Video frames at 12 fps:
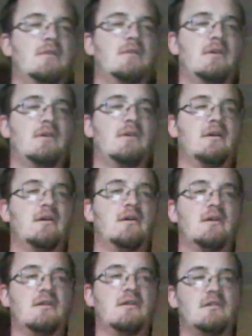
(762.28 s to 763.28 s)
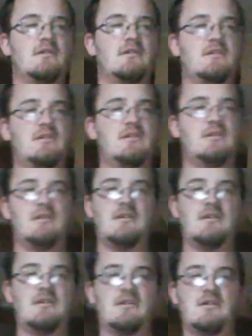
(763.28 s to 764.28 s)
Genetically modified
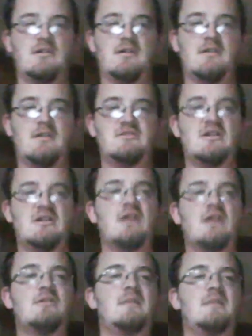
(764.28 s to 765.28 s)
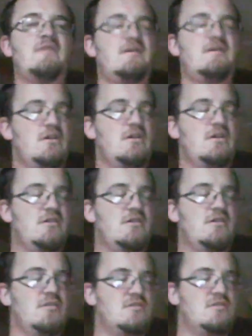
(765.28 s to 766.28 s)
foods and, you know,
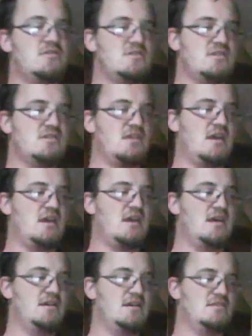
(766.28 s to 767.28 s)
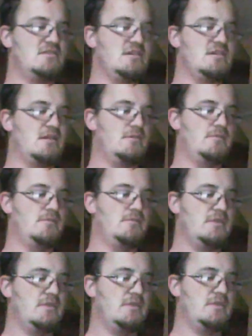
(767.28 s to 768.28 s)
a few other things that she would do.
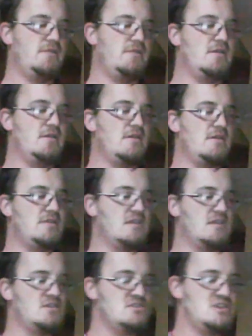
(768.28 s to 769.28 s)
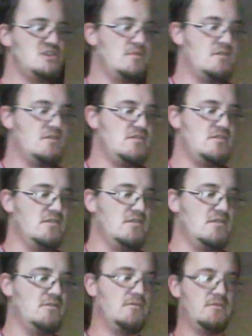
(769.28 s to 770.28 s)
But the
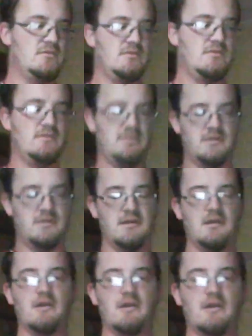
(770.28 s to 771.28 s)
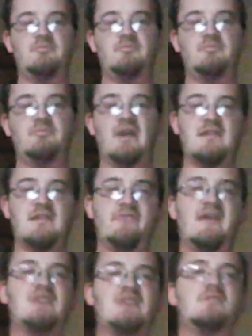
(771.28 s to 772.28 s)
fact of the matter is she knew she was the cause girl
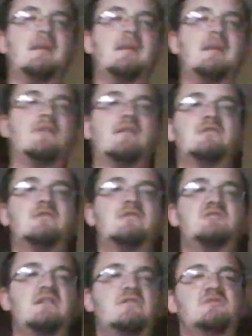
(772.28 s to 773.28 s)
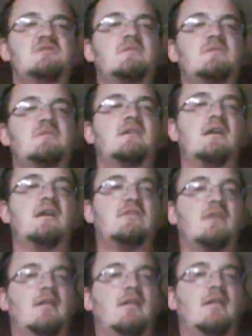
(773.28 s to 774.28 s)
and she knew that she could get into
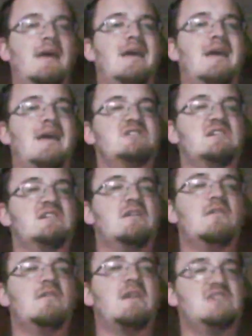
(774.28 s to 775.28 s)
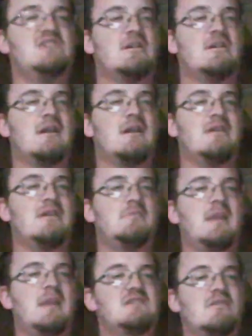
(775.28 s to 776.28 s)
Paige's click easily, even though that
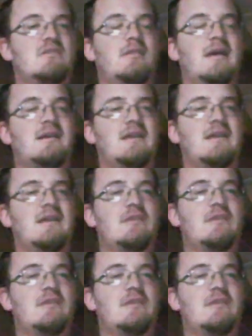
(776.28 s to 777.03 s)
she was being